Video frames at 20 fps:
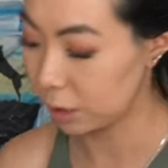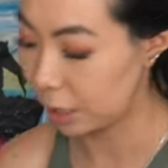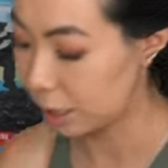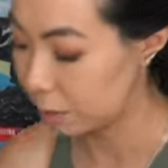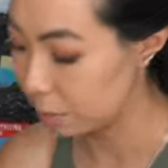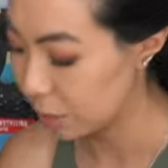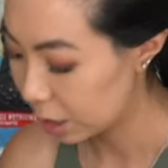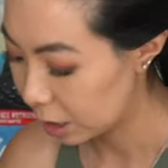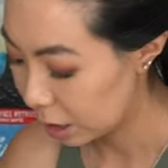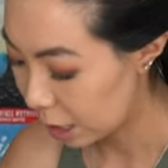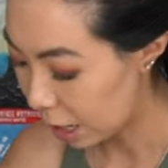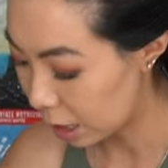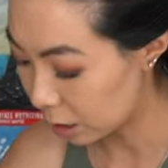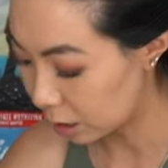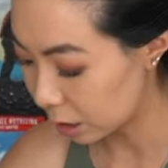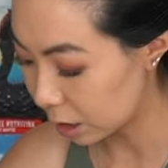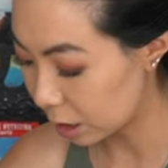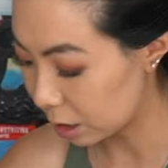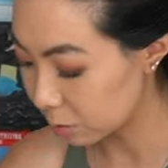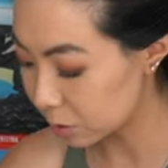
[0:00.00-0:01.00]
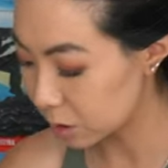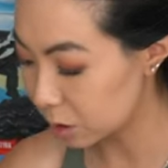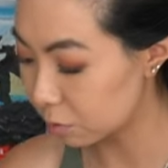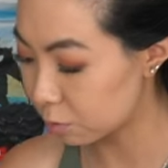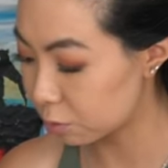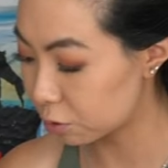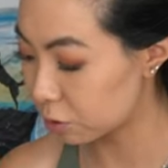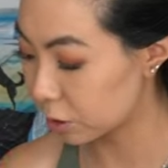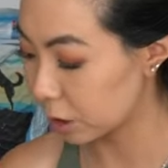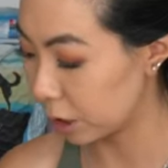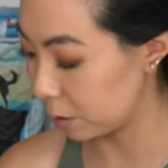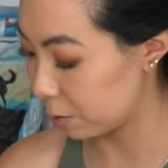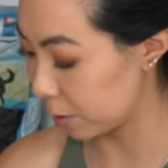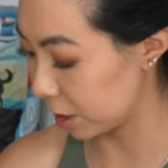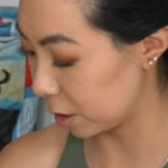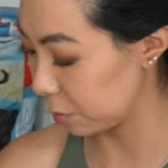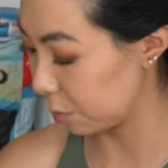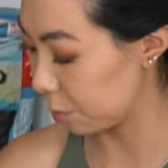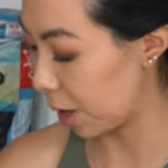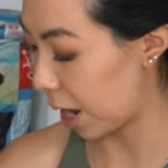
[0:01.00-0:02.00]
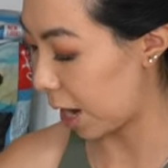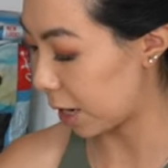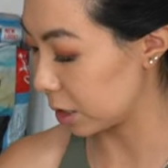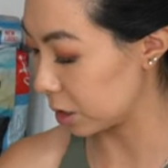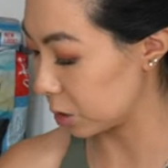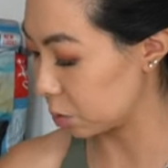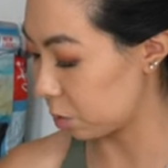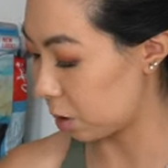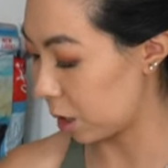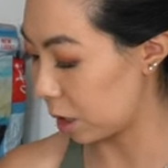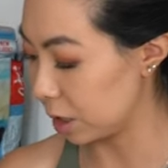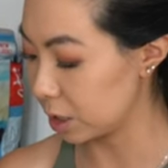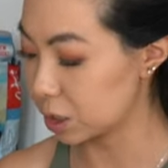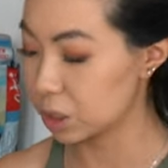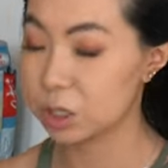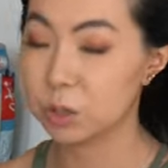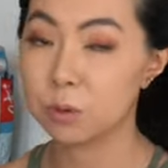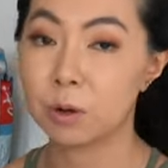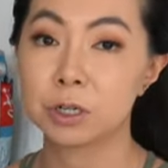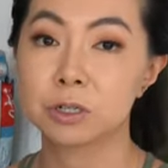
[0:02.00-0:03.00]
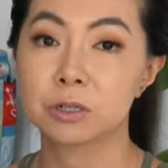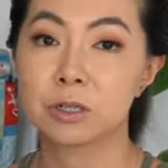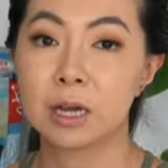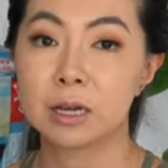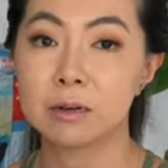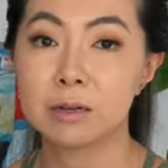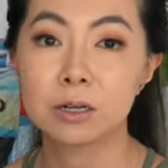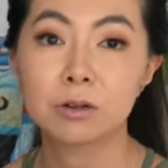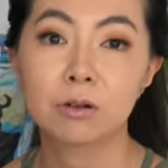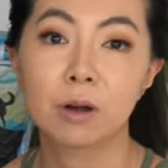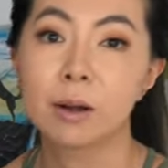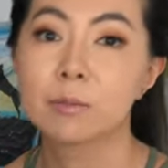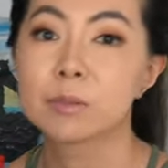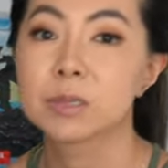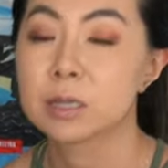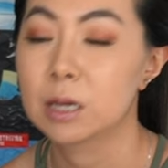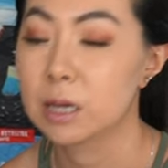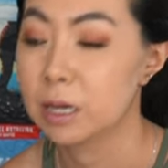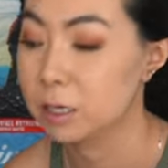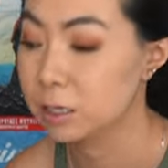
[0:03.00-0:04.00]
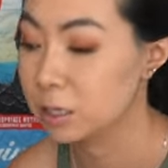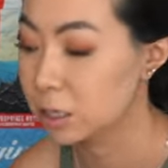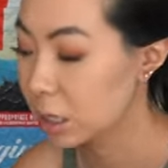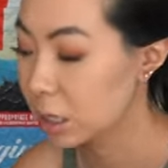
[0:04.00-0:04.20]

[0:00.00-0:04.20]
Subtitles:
lamb, and it comes in a pretty big bag as well. It's 280 grams, and